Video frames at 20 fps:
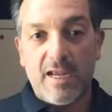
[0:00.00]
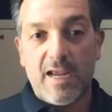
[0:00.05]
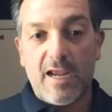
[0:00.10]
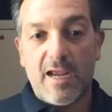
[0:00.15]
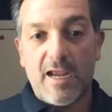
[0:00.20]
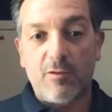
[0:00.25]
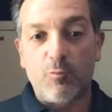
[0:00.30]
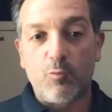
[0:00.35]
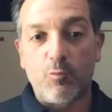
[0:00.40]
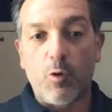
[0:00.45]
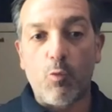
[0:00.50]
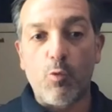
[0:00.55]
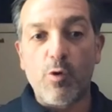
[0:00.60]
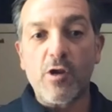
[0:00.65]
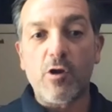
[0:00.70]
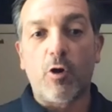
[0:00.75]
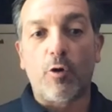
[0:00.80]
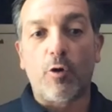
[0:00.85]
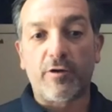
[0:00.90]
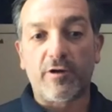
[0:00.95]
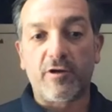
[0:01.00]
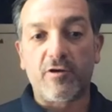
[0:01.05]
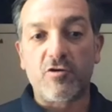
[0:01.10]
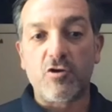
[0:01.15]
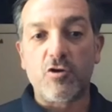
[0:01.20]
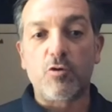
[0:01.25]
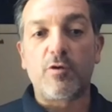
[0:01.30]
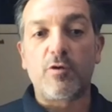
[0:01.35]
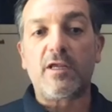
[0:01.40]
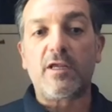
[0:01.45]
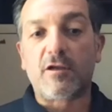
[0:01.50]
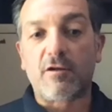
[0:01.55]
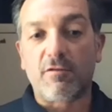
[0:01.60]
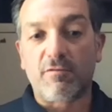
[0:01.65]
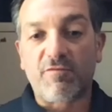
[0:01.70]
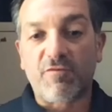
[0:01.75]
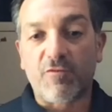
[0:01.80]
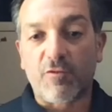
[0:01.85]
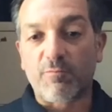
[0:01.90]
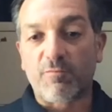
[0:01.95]
And what we already knew, he
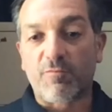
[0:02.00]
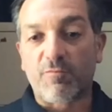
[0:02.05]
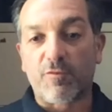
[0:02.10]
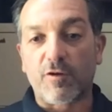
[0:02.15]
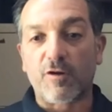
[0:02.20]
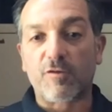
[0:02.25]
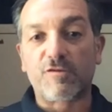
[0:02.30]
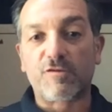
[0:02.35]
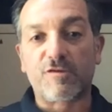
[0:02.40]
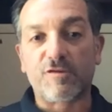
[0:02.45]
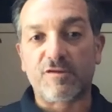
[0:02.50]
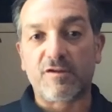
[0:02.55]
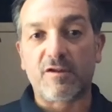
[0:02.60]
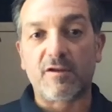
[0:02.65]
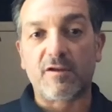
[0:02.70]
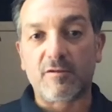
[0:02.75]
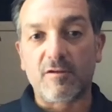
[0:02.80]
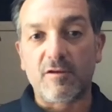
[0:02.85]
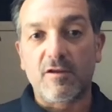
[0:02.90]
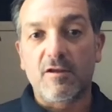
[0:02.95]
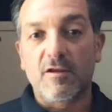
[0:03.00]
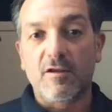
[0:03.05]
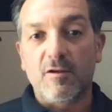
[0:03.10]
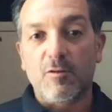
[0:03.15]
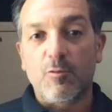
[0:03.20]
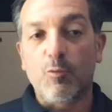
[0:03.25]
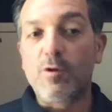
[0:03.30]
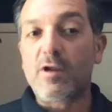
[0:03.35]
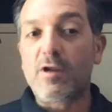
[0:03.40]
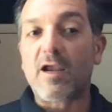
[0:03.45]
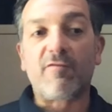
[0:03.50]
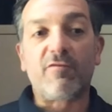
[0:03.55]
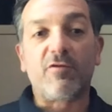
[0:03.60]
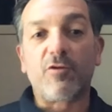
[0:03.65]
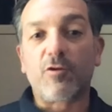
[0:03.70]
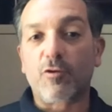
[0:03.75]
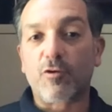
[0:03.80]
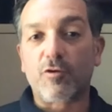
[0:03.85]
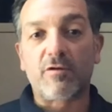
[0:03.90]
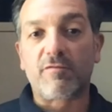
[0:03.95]
confirmed for us, is that we
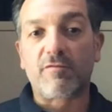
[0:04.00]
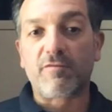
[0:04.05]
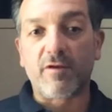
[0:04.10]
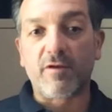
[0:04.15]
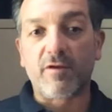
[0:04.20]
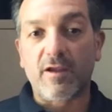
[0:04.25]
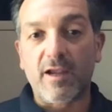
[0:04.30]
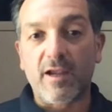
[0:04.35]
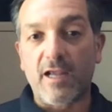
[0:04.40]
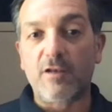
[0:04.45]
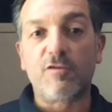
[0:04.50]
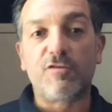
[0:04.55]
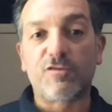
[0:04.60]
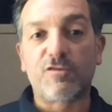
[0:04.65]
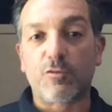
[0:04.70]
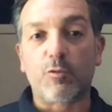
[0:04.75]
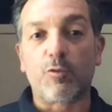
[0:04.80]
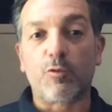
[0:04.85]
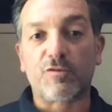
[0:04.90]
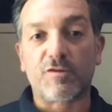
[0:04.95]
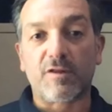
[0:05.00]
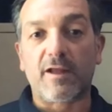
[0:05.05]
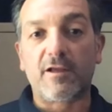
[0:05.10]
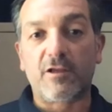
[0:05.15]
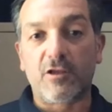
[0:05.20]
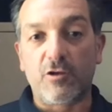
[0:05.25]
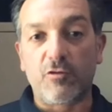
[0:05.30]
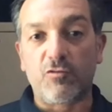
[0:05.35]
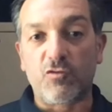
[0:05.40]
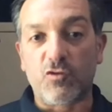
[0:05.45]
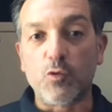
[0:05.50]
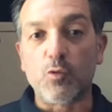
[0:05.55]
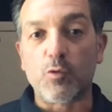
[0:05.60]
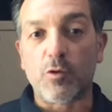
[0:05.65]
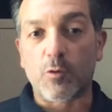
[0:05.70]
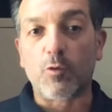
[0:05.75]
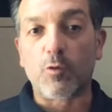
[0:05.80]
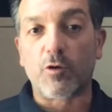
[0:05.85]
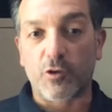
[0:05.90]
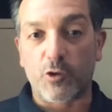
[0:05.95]
haven't heard of any schools like you
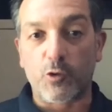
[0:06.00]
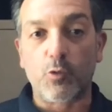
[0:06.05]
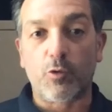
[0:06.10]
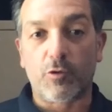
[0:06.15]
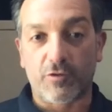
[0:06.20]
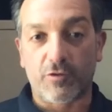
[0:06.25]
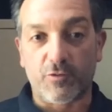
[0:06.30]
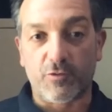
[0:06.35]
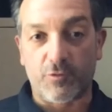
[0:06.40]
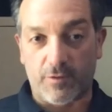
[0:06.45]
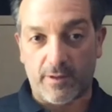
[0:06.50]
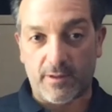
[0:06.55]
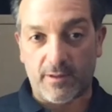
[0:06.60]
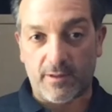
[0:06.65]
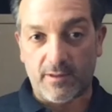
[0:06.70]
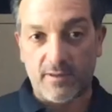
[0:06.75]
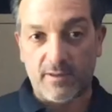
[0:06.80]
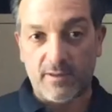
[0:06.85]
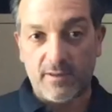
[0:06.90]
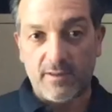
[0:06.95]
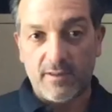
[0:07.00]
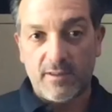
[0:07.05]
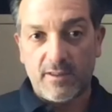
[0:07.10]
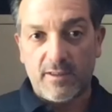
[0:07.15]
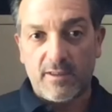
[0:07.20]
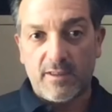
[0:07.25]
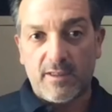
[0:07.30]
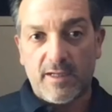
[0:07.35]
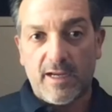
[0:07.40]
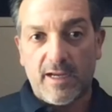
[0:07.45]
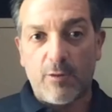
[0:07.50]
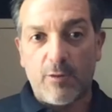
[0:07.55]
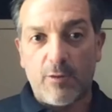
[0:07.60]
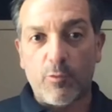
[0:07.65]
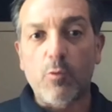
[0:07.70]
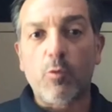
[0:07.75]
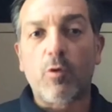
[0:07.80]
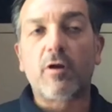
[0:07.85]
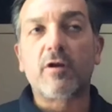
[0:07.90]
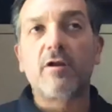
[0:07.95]
doing what you are doing. And
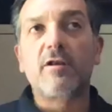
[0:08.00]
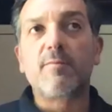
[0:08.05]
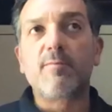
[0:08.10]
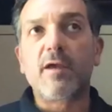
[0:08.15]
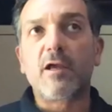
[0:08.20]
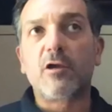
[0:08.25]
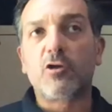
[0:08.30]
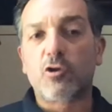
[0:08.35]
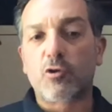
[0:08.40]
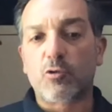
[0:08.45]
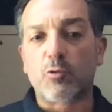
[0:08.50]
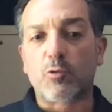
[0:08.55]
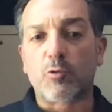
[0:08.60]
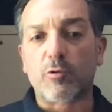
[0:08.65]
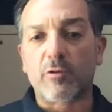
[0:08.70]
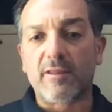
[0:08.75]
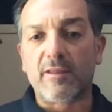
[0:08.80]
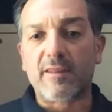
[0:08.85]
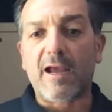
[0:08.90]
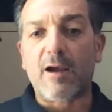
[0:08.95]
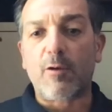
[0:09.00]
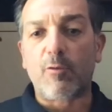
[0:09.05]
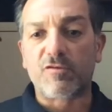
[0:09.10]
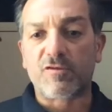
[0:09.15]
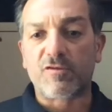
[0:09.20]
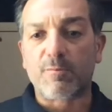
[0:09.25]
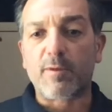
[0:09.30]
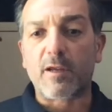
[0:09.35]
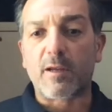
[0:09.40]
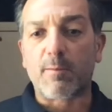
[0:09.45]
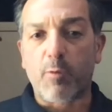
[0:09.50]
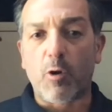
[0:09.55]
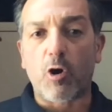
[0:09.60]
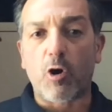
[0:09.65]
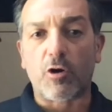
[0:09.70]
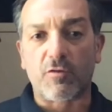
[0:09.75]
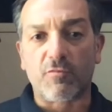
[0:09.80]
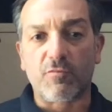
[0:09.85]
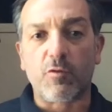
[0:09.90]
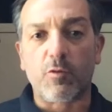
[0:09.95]
we wanted to make sure that that was a big part
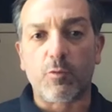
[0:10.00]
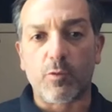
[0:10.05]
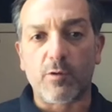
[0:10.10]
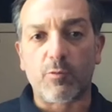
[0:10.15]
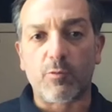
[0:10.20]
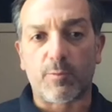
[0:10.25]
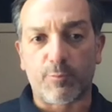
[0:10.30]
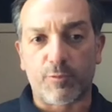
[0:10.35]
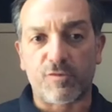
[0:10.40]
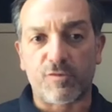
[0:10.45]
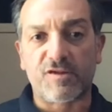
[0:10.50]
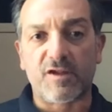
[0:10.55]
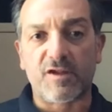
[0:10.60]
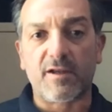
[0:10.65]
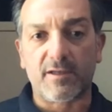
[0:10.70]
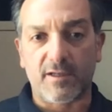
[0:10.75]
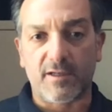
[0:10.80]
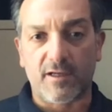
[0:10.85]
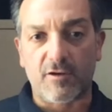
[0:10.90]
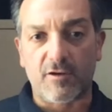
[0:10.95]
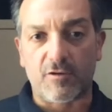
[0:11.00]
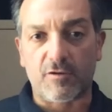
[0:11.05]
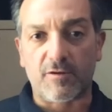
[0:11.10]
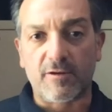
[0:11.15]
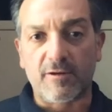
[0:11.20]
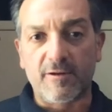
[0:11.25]
of what we were presenting here,